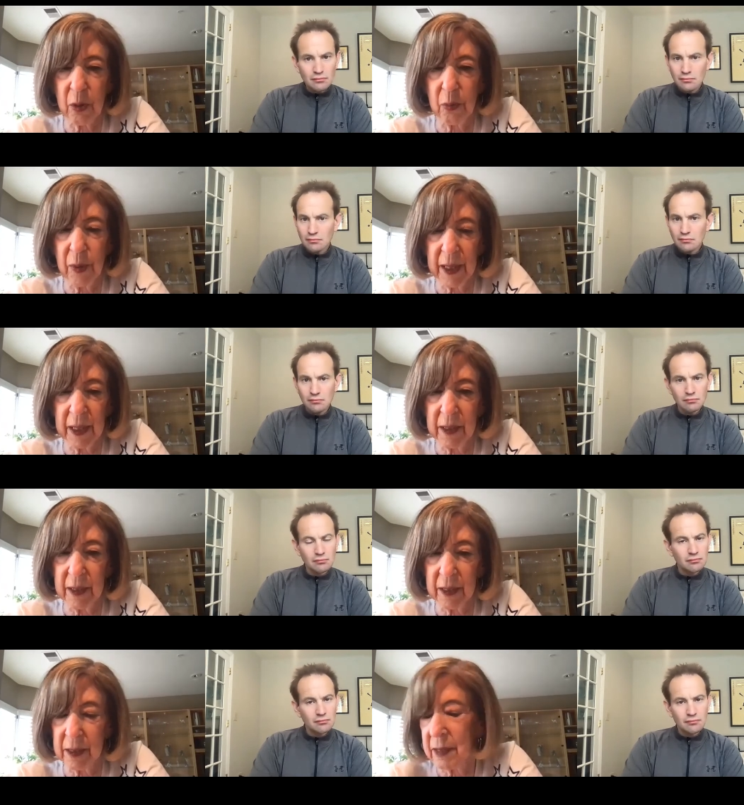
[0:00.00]
Speaker 1: a raid
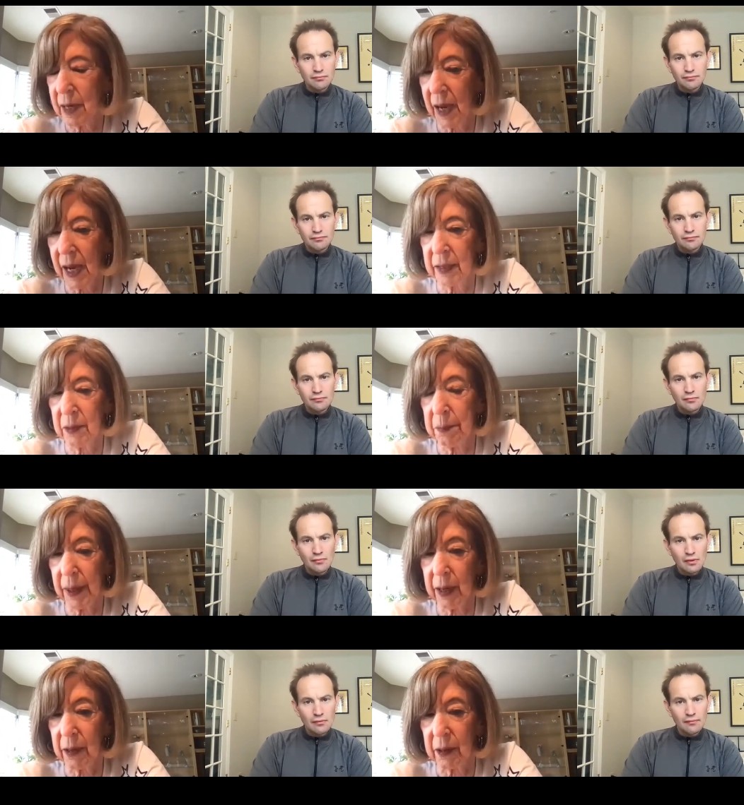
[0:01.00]
in Highland
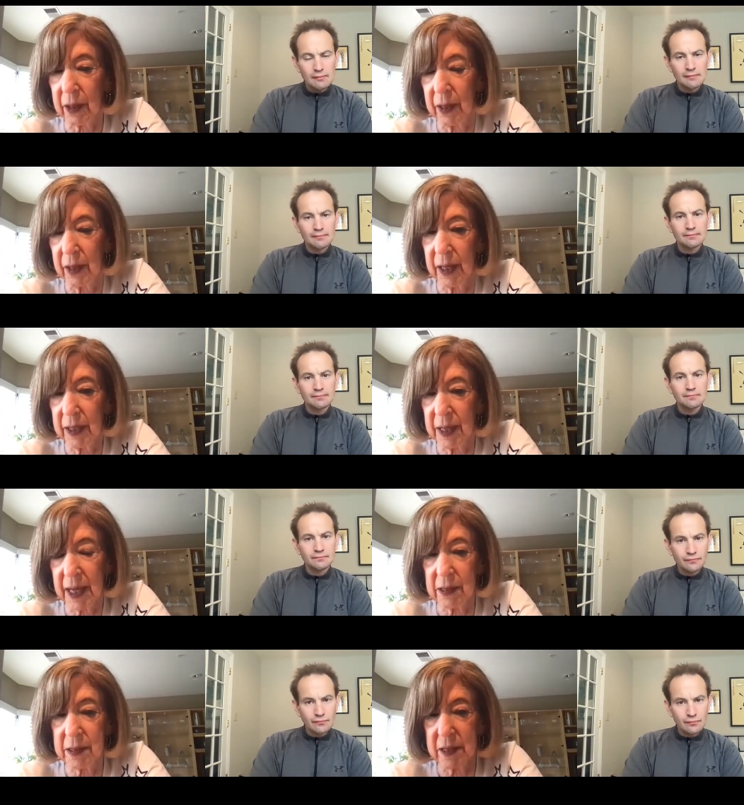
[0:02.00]
Park in a
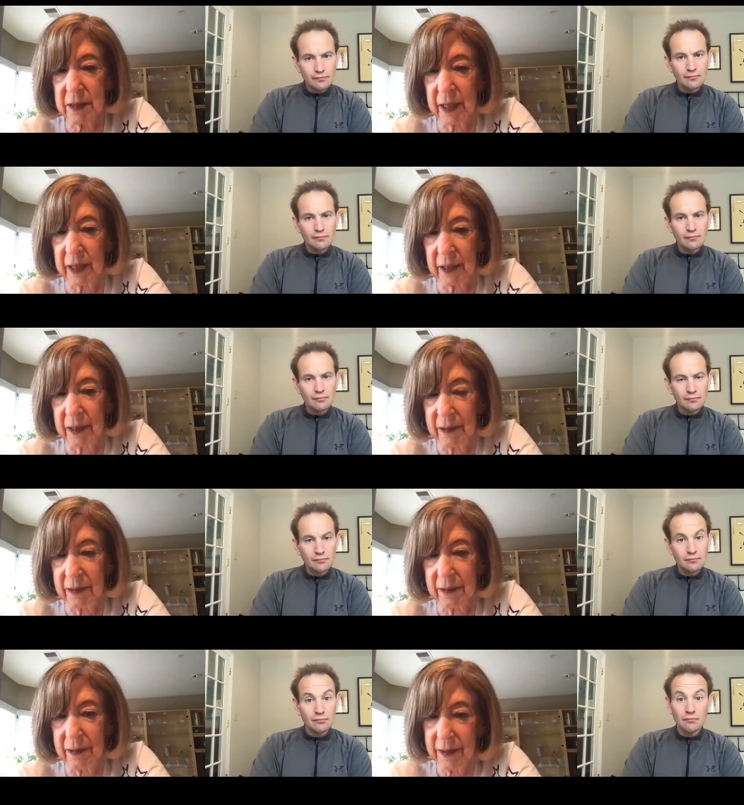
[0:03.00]
nail salon.
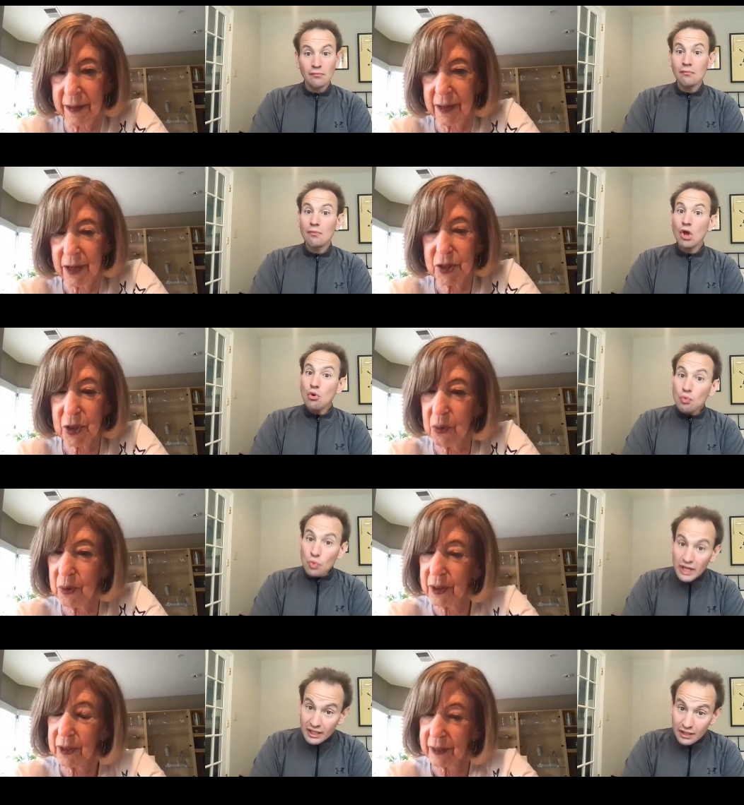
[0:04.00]

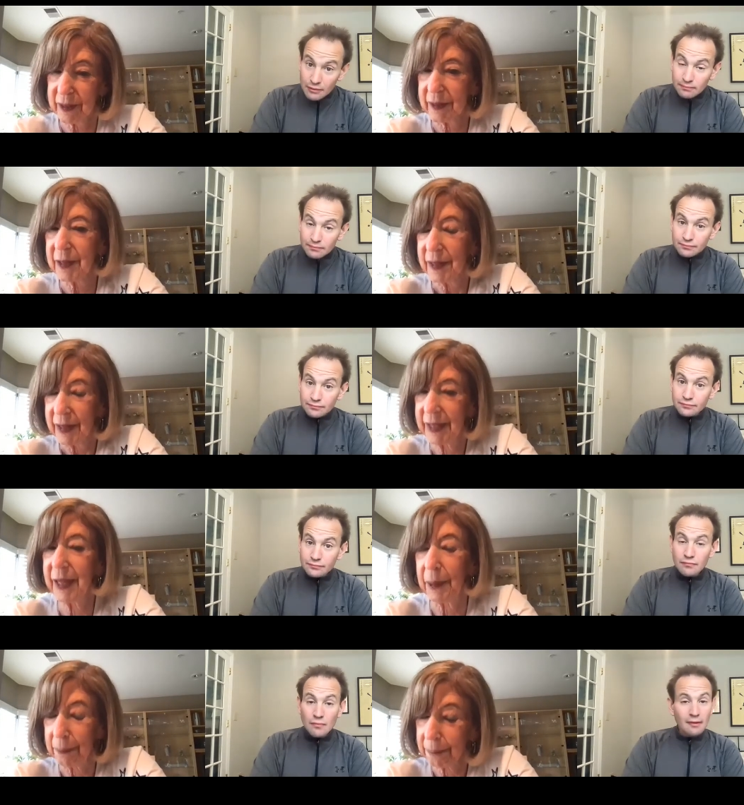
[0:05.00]
So,
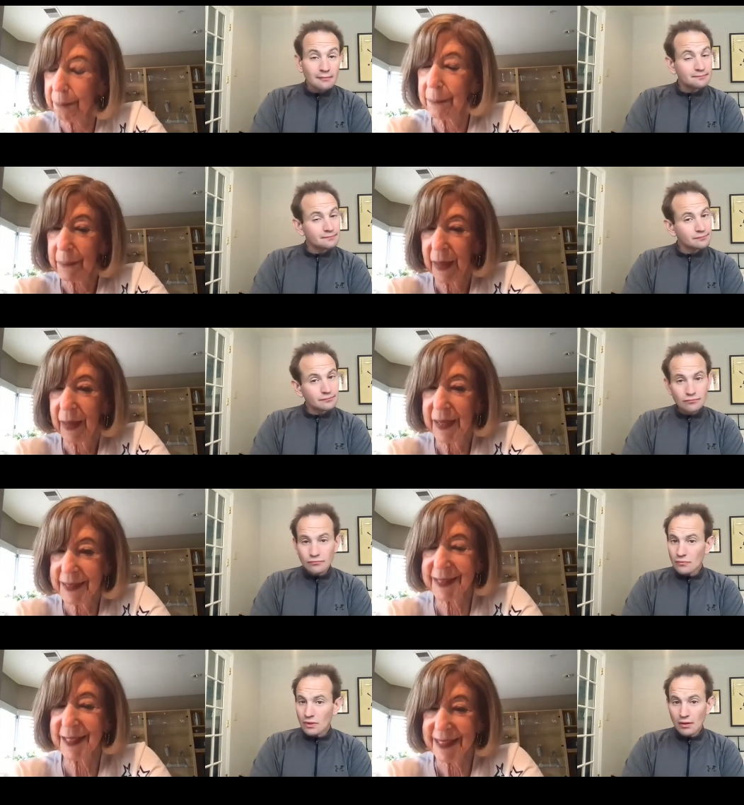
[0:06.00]
yeah,
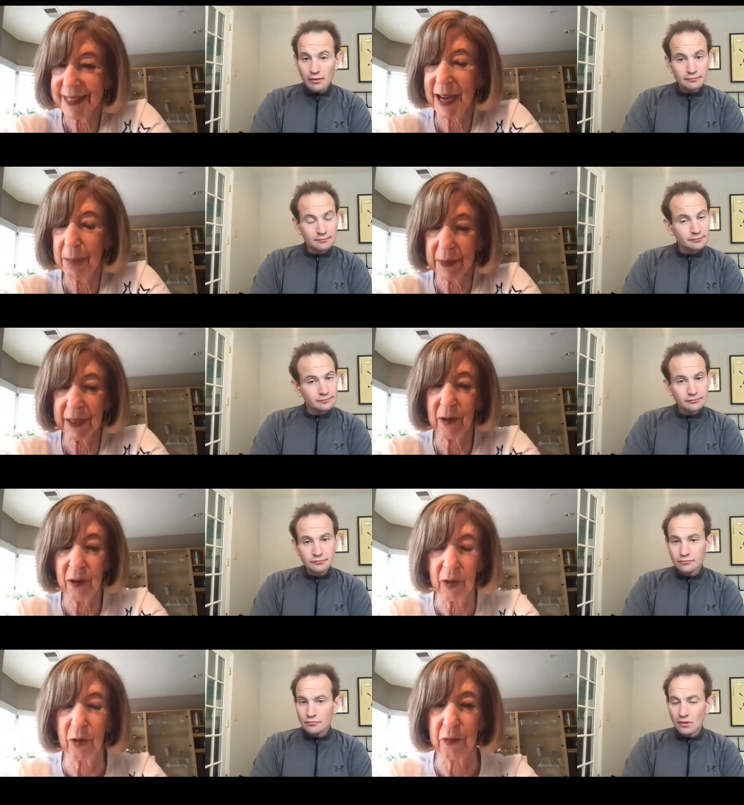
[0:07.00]
it, it's happening
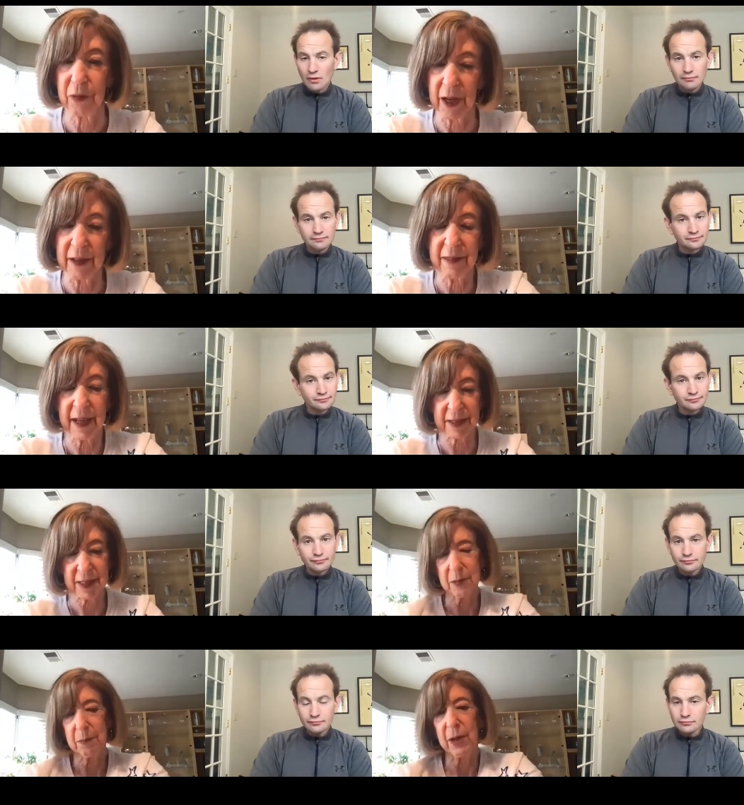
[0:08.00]
all over. And that's
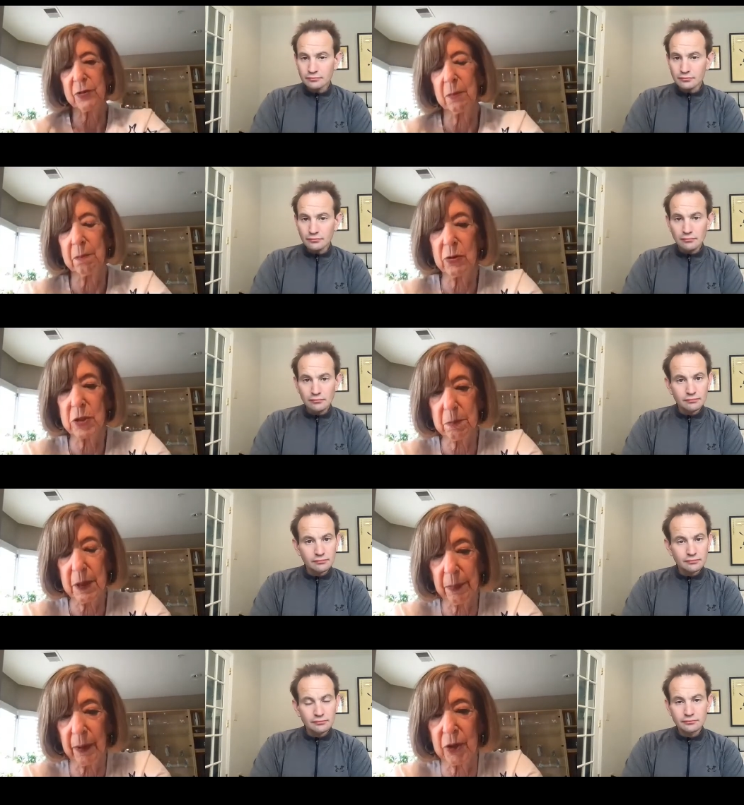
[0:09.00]
the part that most
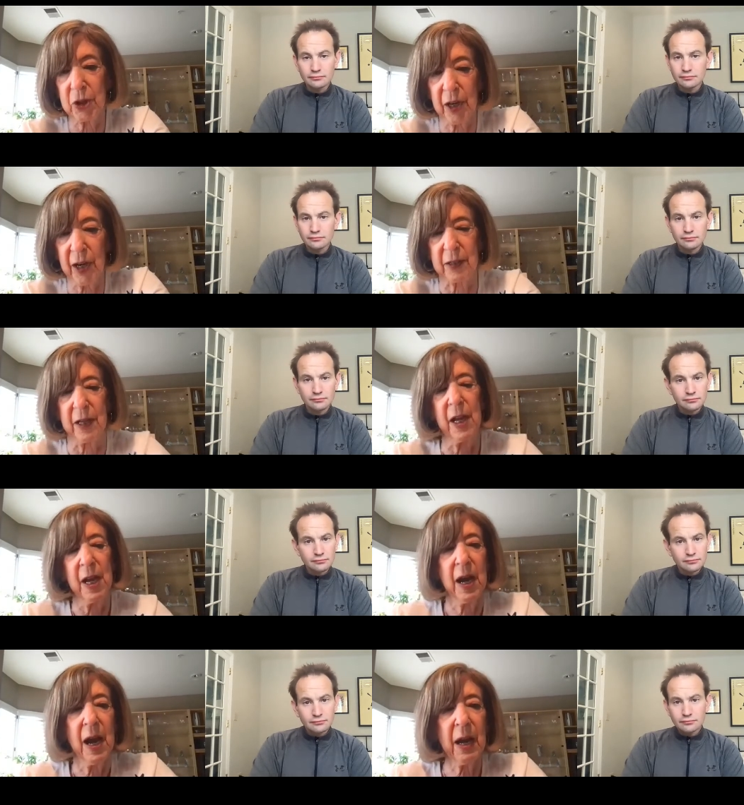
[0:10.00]
people are shocked.
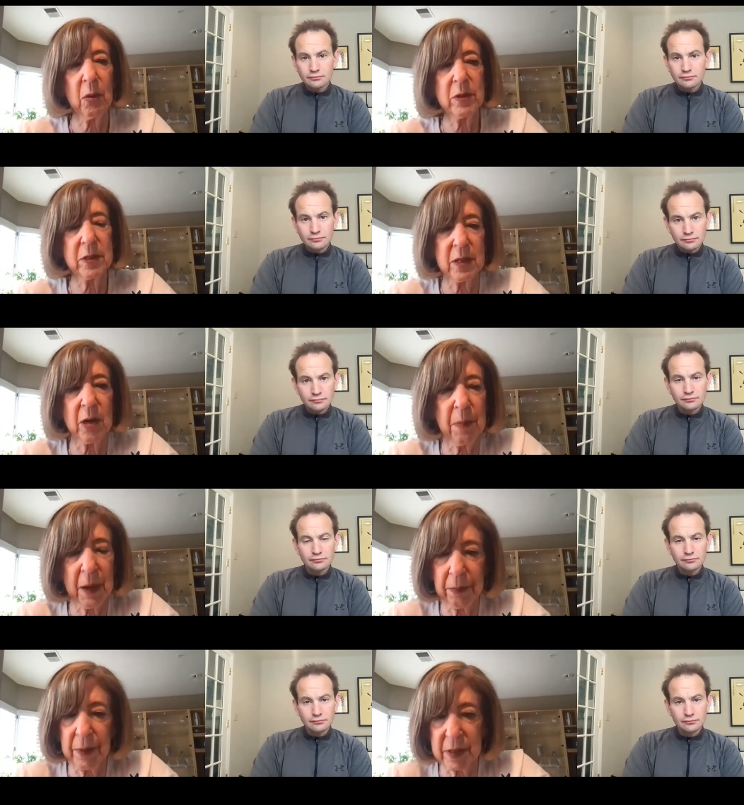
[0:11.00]
I would start my
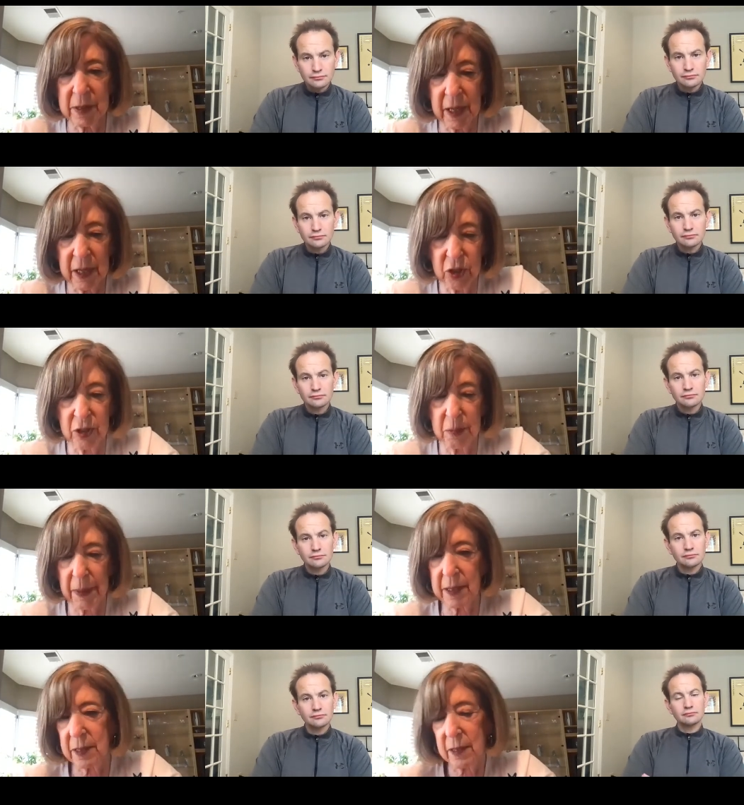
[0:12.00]
presentations
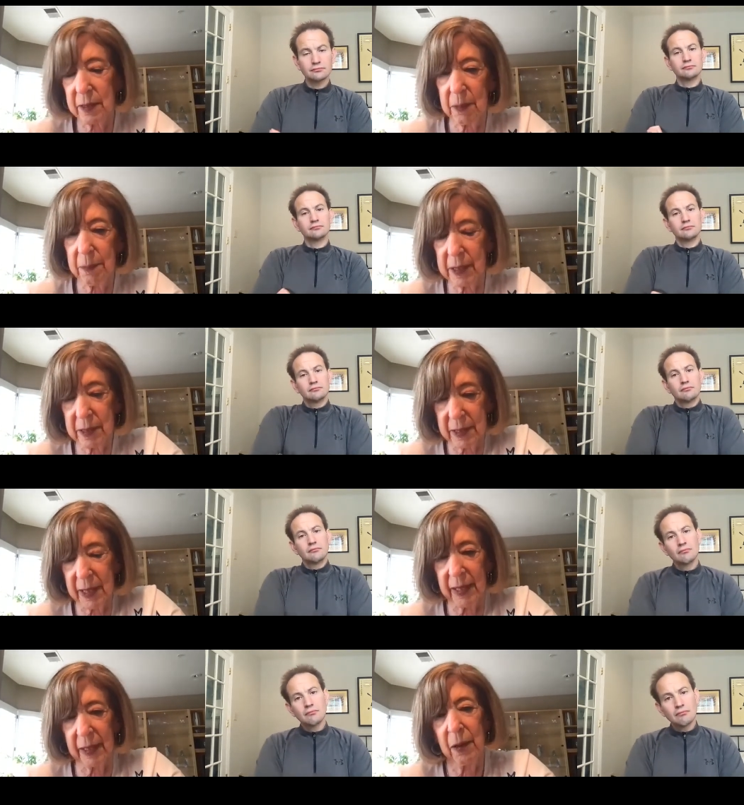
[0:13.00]
basically by
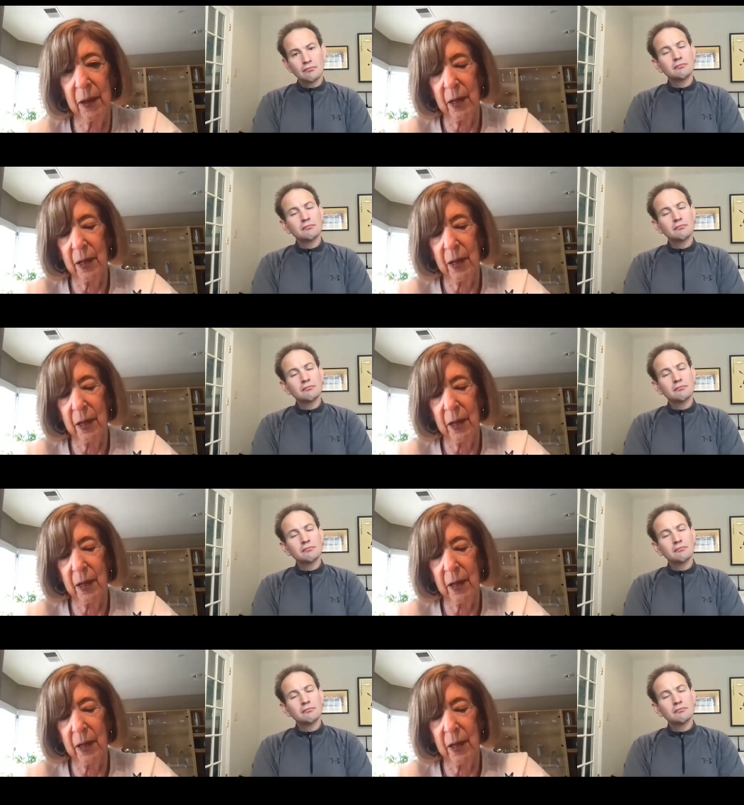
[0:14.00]
saying,